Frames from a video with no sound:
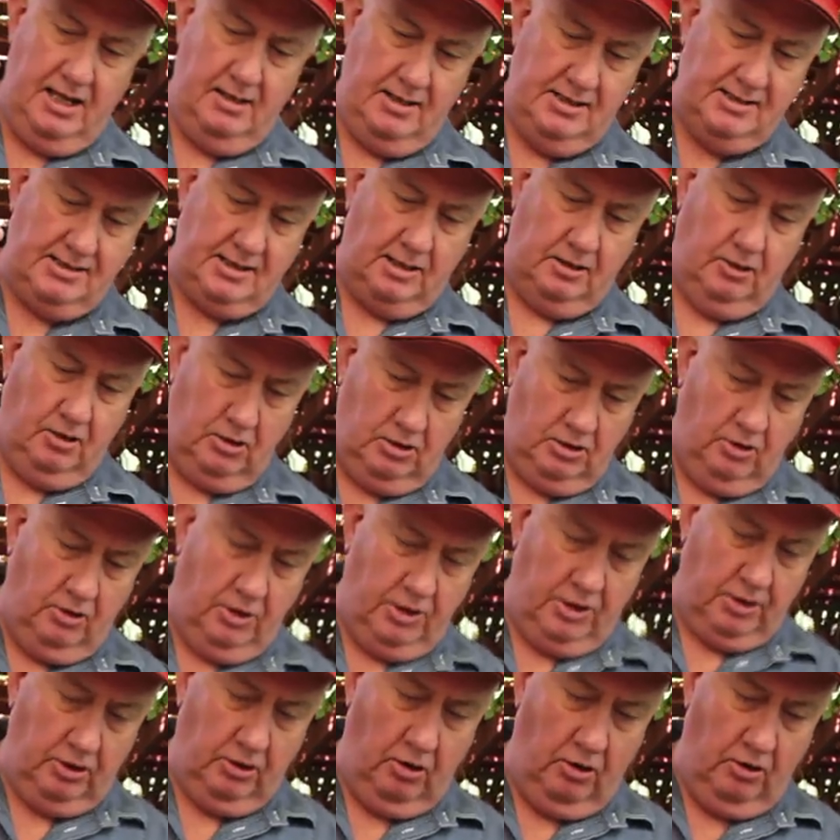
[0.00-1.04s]
is a lot
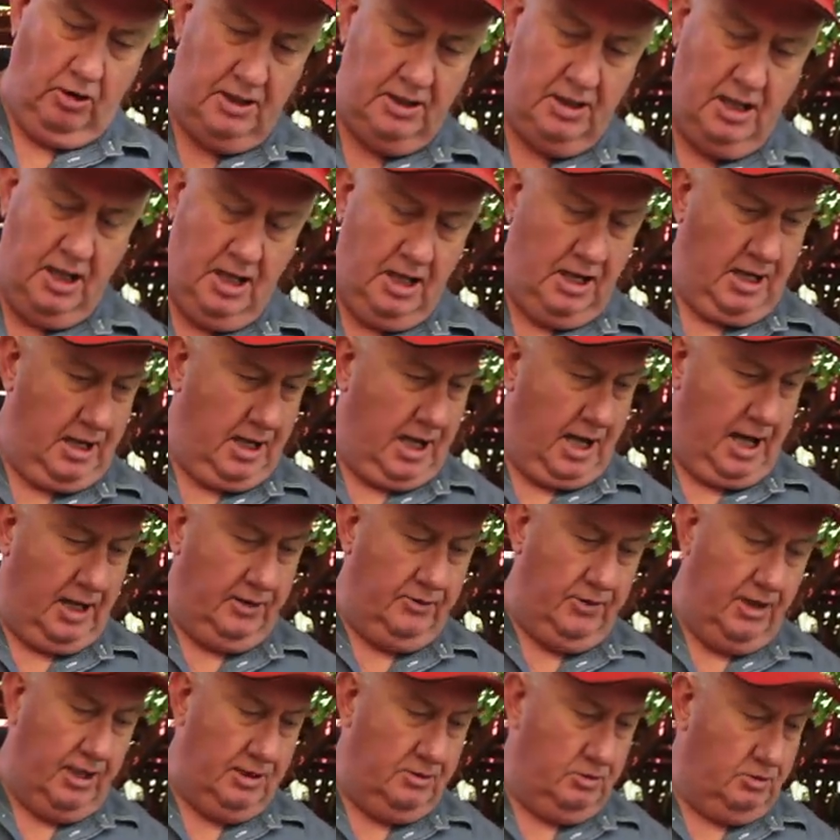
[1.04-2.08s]
lighter line,
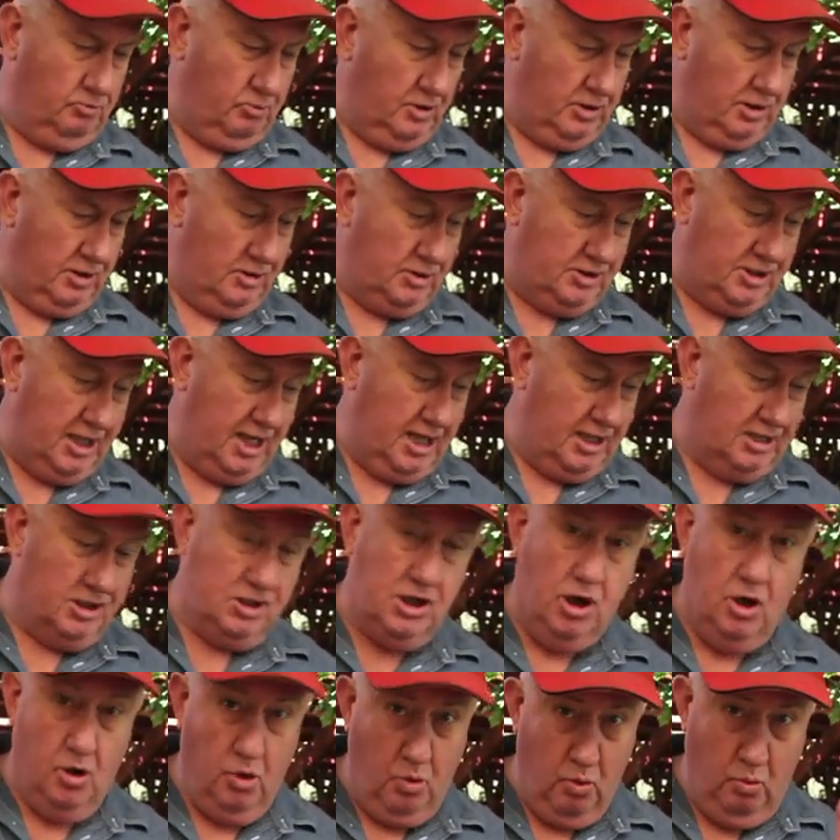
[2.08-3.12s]
and then when you
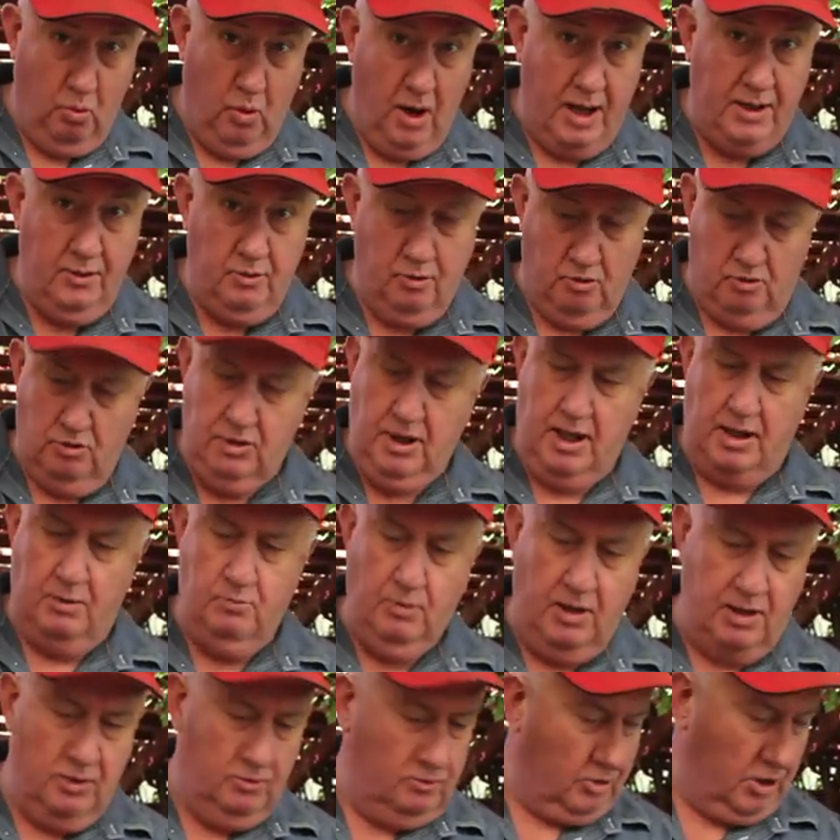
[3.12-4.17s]
attach one hook and
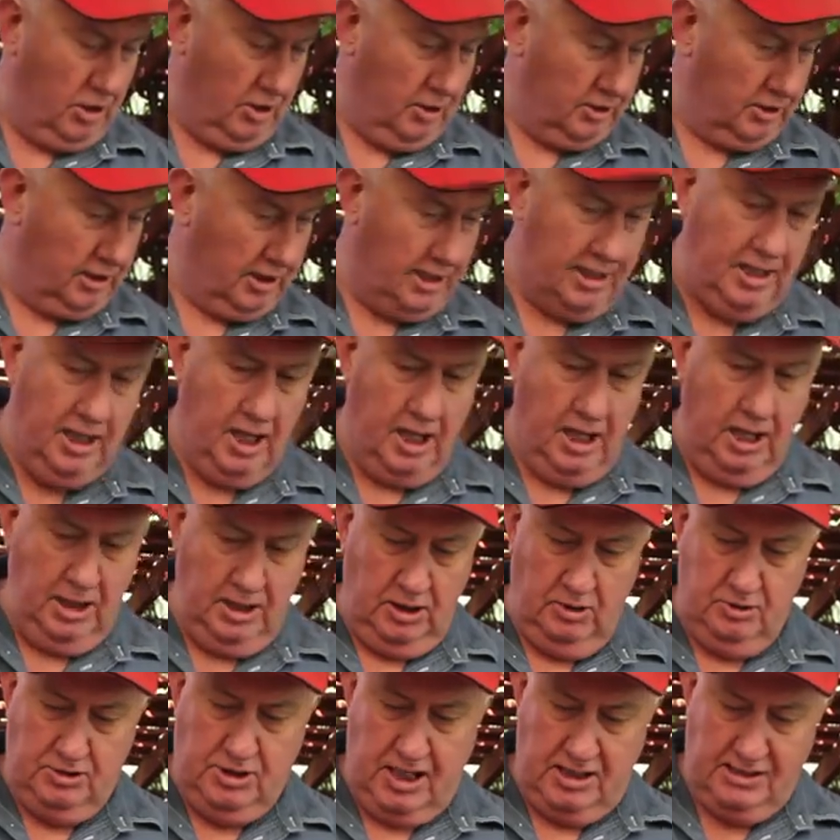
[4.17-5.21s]
one hook only,
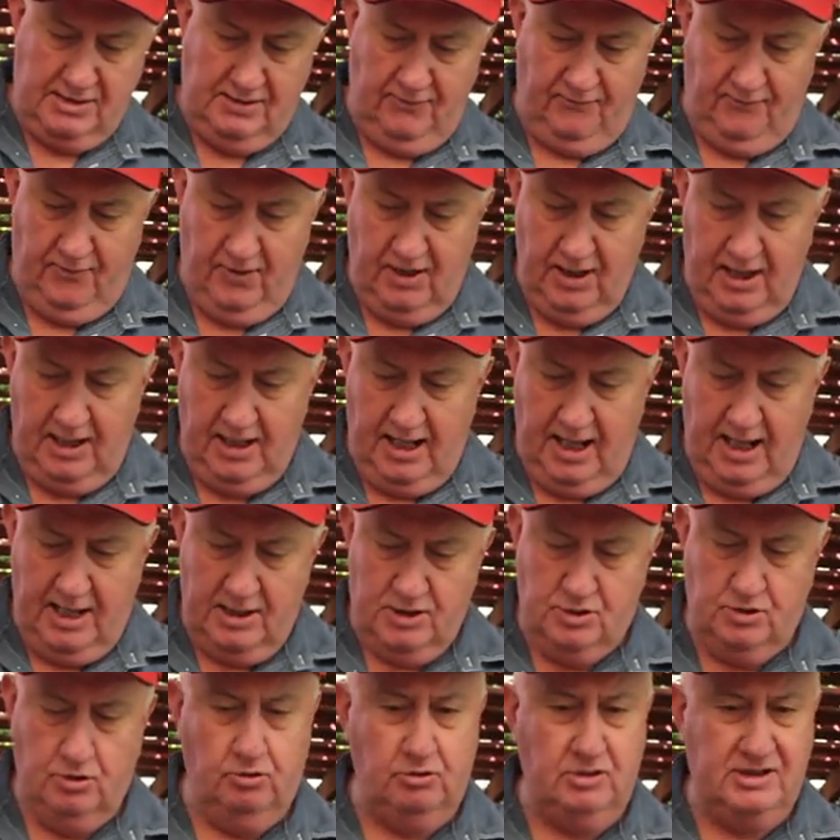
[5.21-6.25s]
you attach a fairly
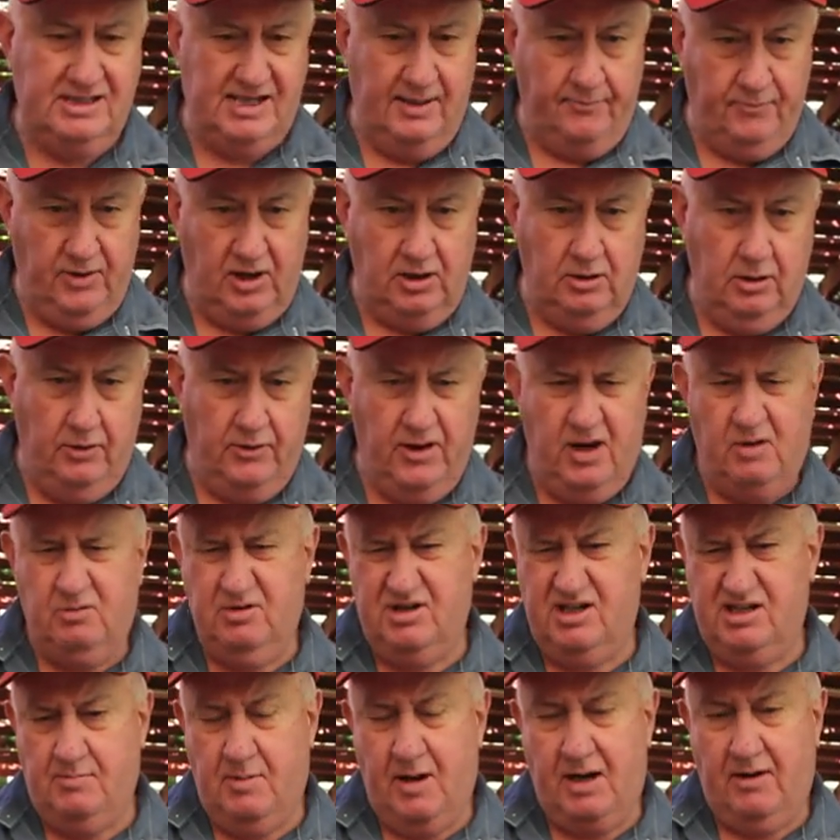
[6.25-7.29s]
large hook, something like that,
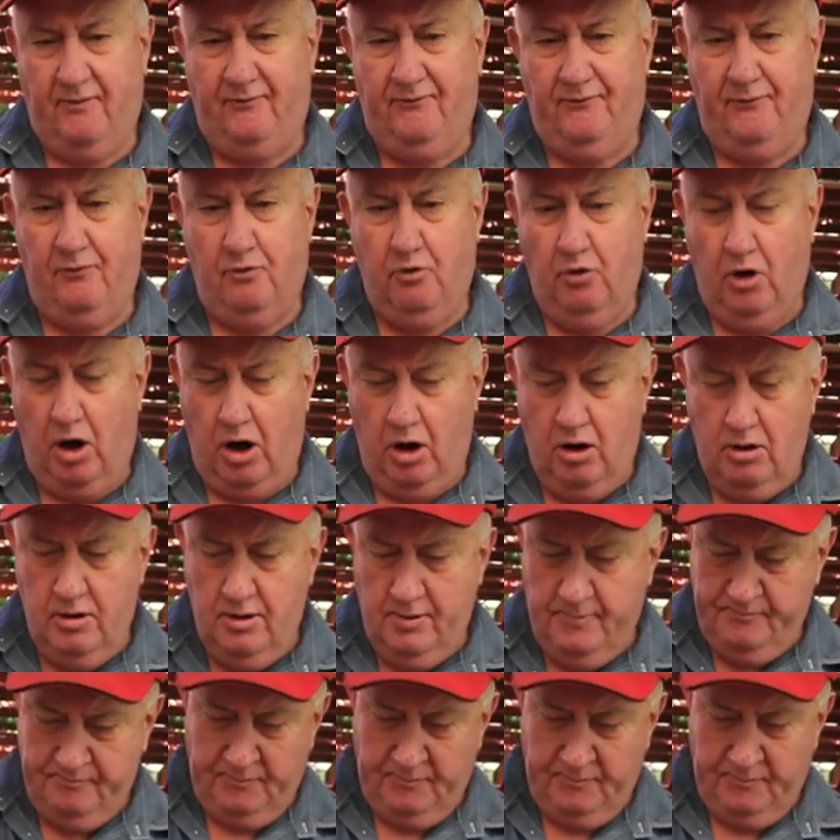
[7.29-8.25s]
which is about a 4/0,